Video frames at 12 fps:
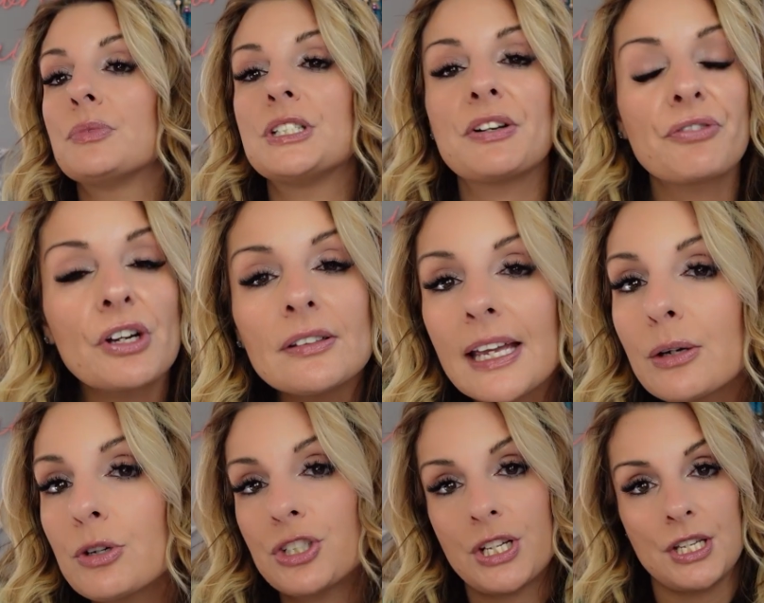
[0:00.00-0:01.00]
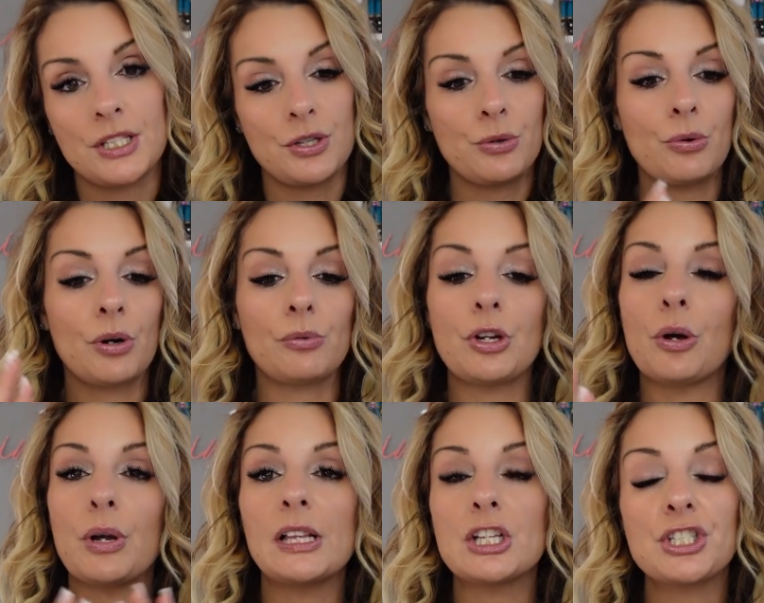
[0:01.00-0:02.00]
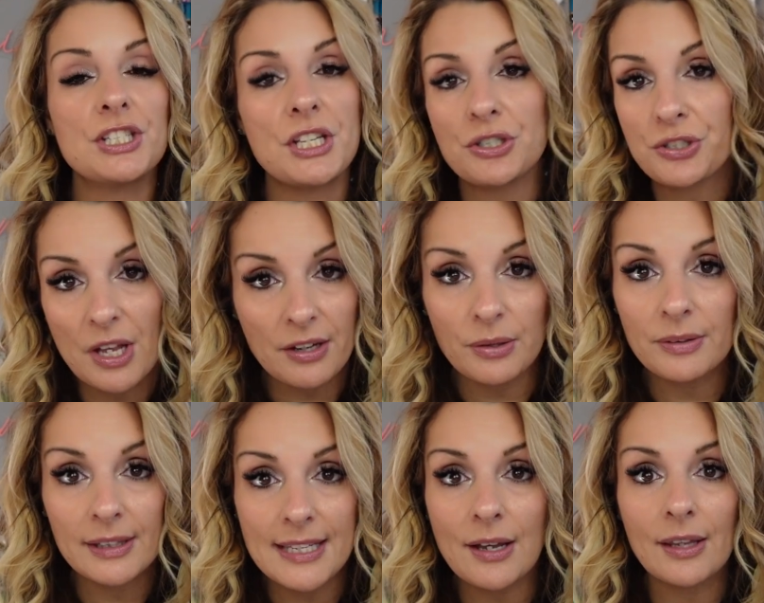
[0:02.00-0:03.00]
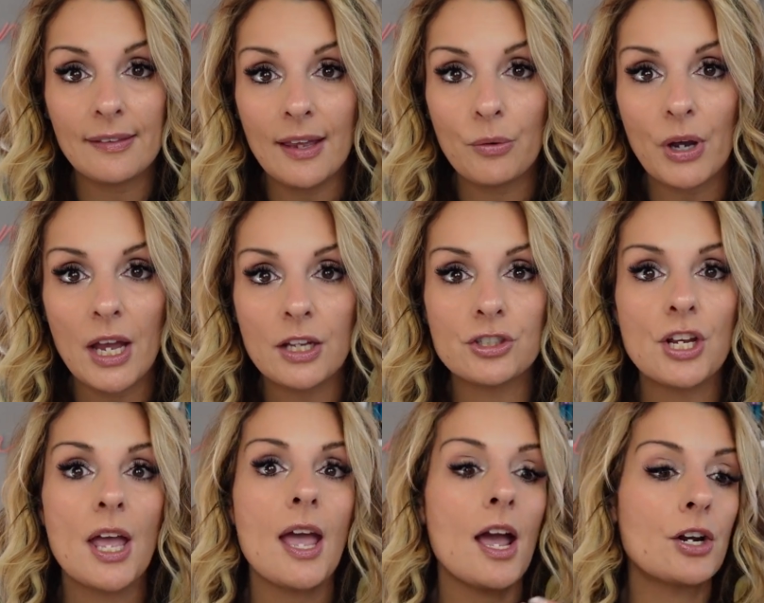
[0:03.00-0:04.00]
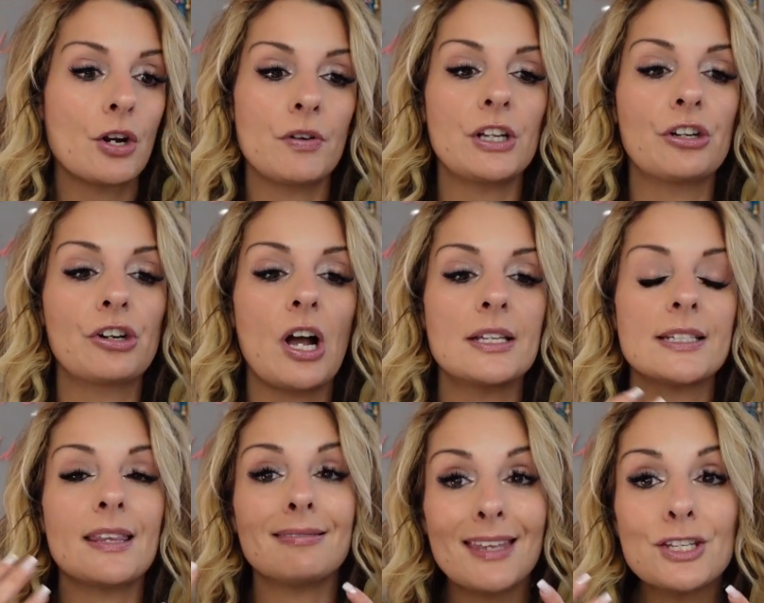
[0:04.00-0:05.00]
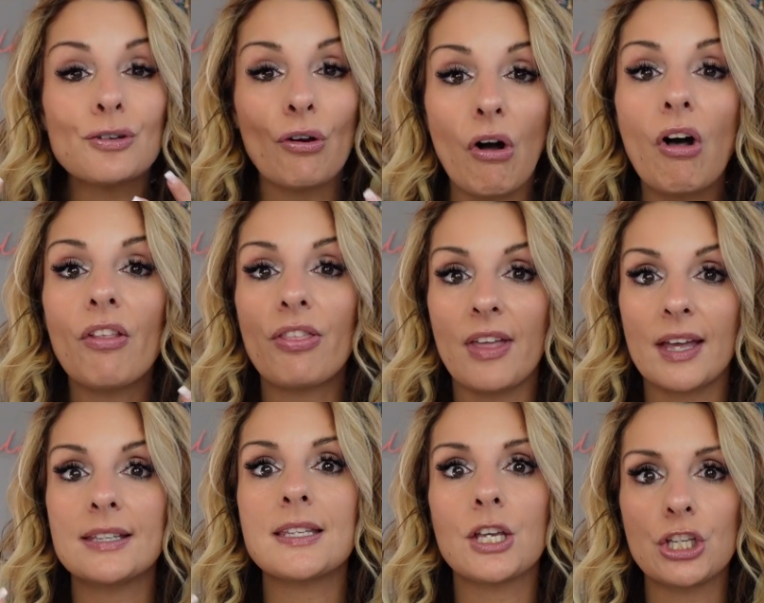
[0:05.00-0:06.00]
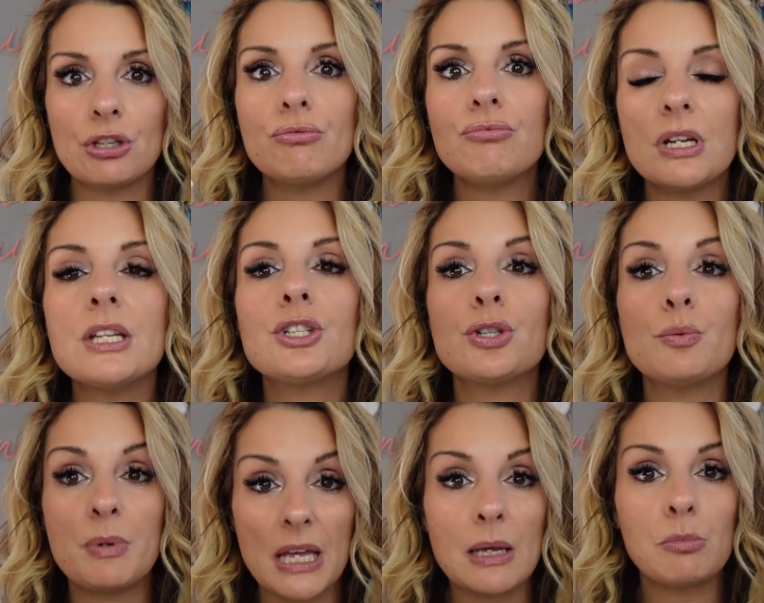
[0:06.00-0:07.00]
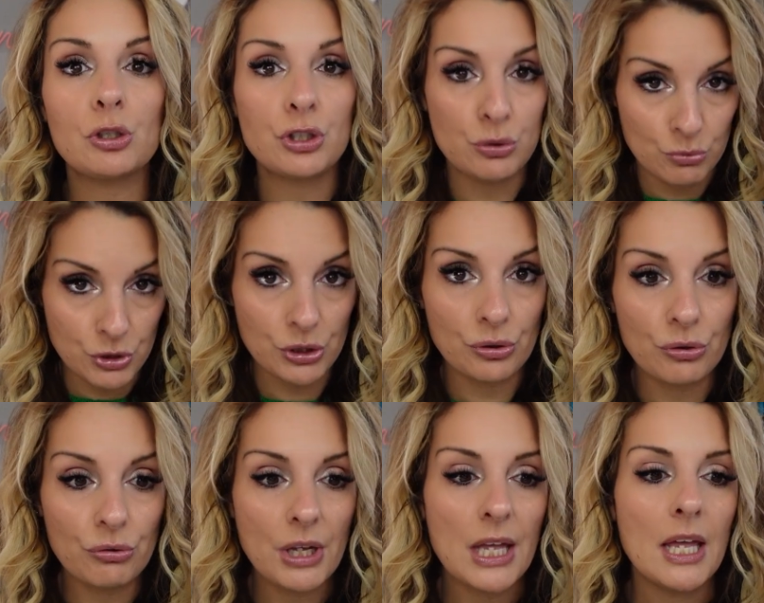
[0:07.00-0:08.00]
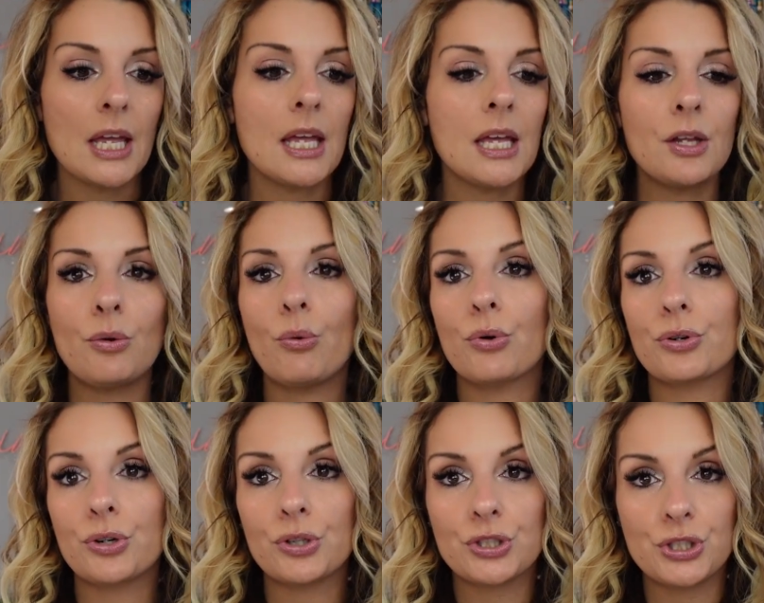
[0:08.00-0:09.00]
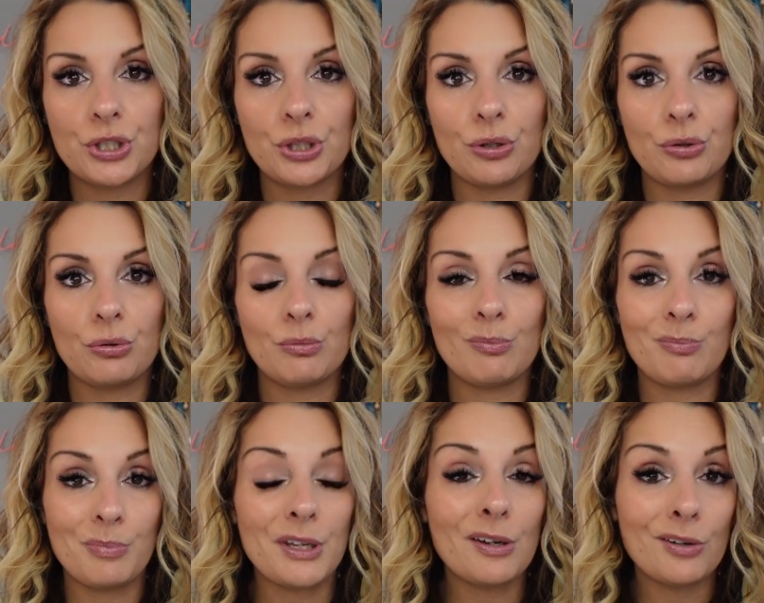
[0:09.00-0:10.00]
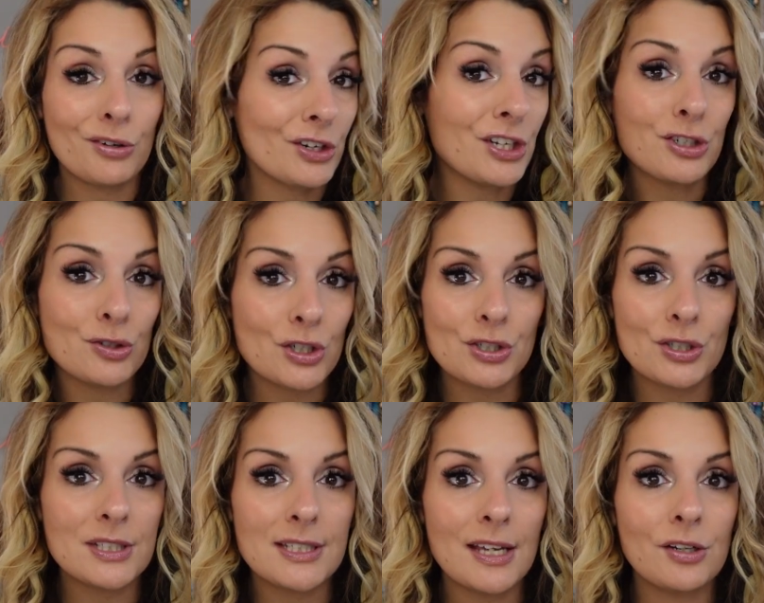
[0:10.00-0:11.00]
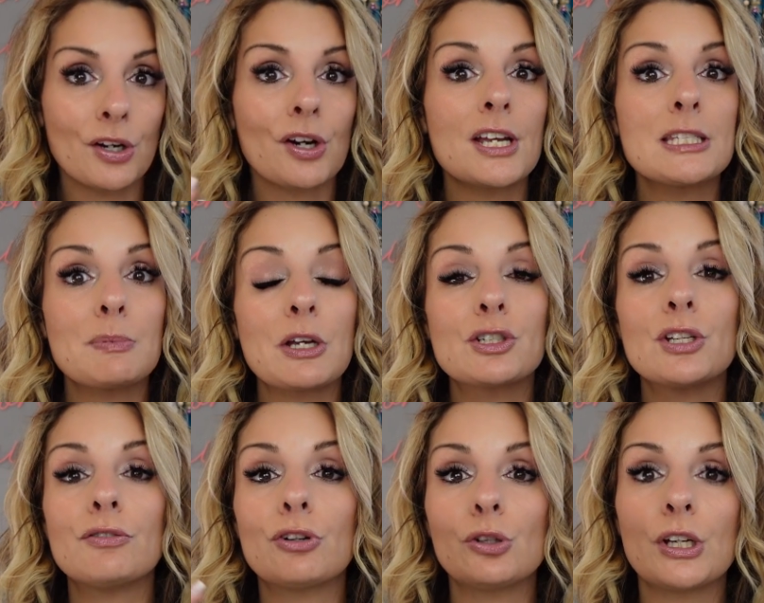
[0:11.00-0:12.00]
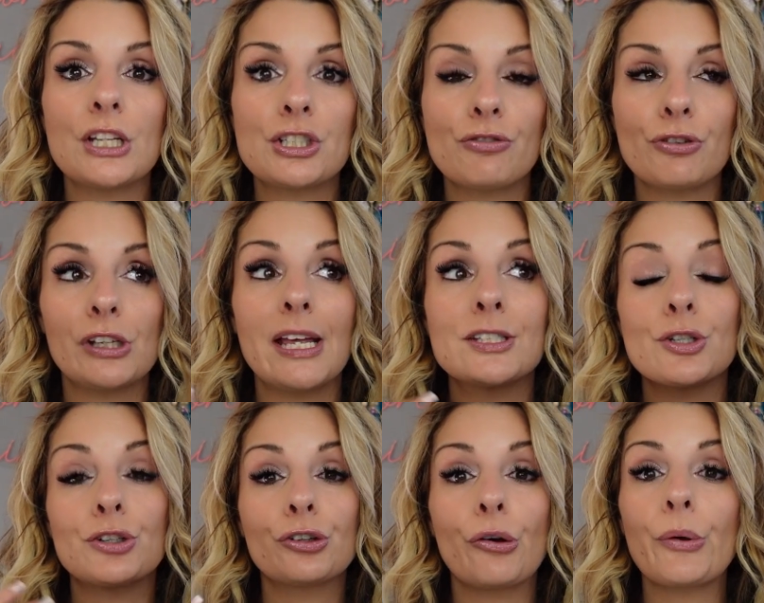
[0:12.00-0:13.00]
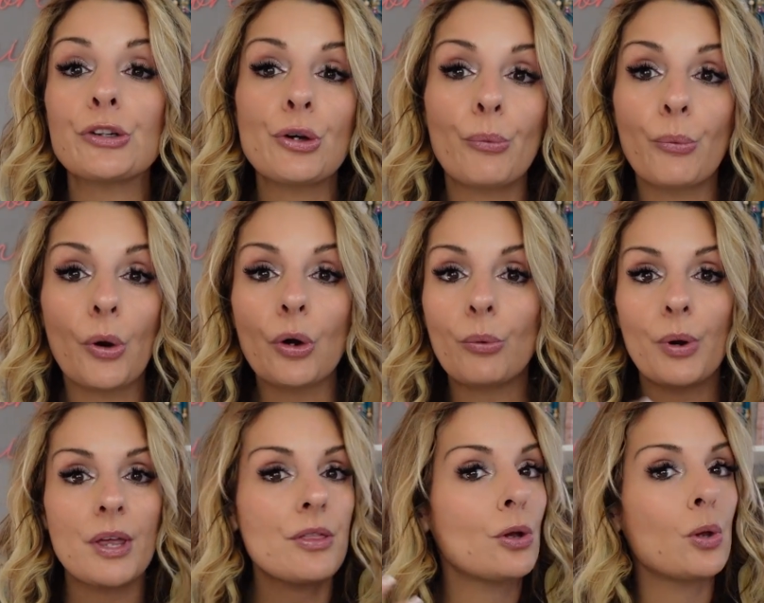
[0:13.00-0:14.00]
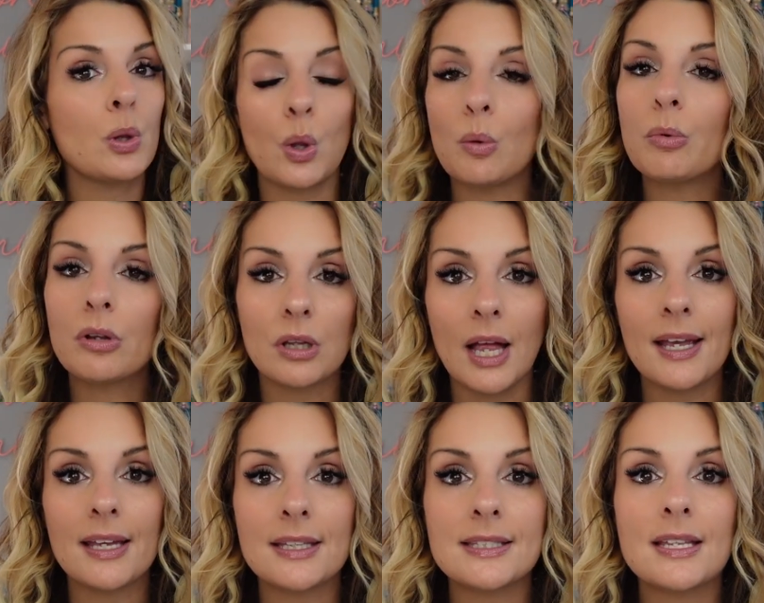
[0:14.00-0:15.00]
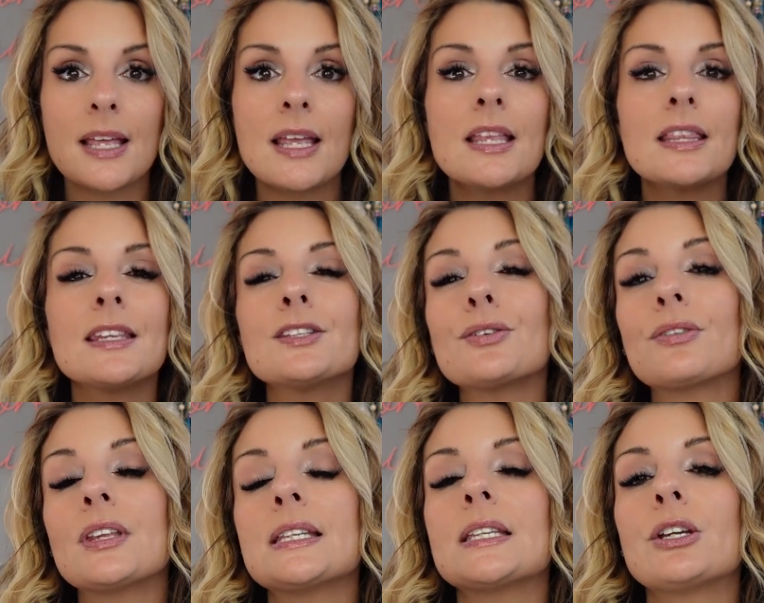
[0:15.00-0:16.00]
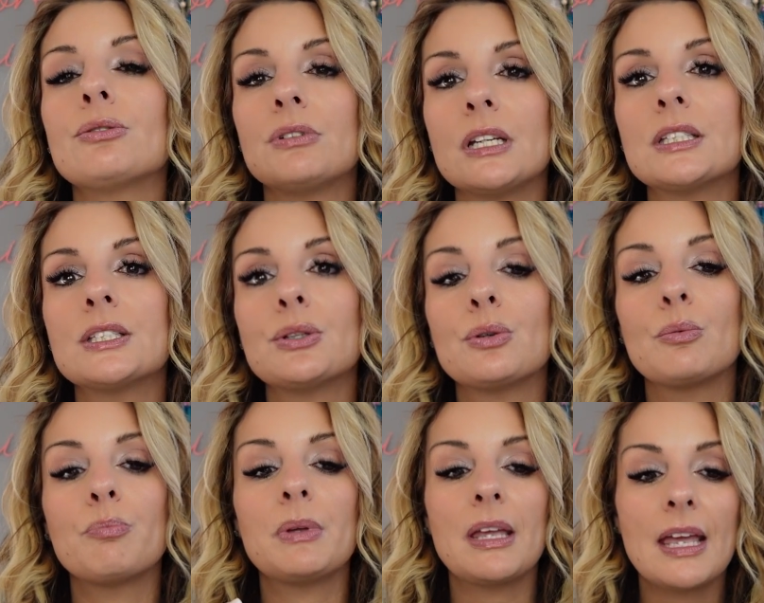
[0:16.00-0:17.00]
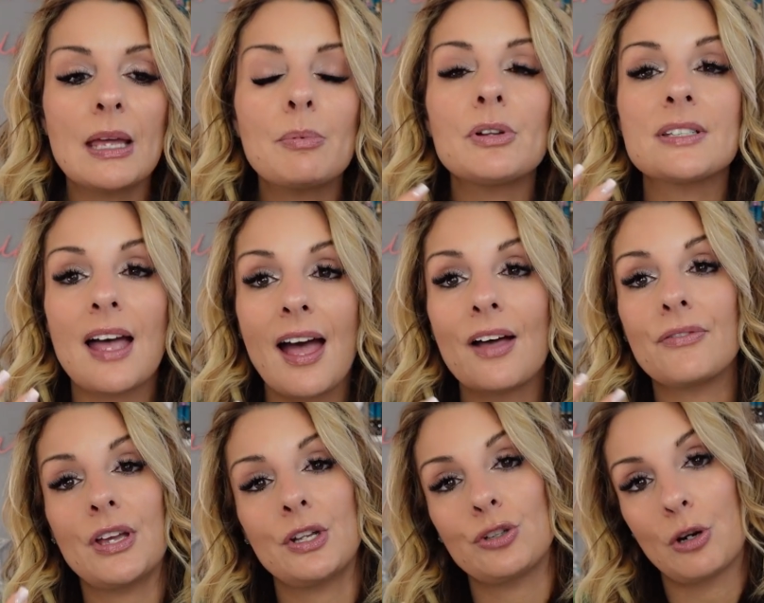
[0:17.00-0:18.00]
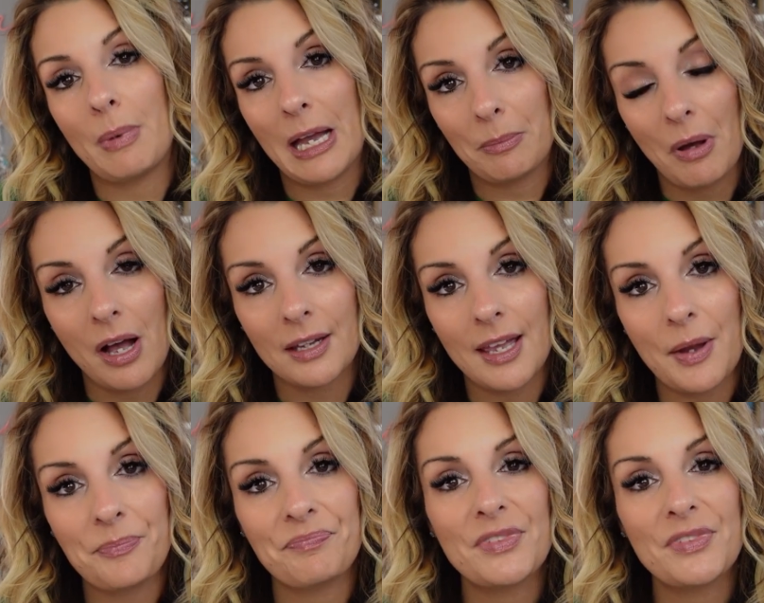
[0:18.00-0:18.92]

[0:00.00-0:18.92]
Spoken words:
different languages, who are, English is their second language and are reading your content. These are all things that you need to be able to do in order to be a good instructional designer, especially if you're looking to freelance and you're going to work with global clients. These are things that you need to be able to have in your back pocket.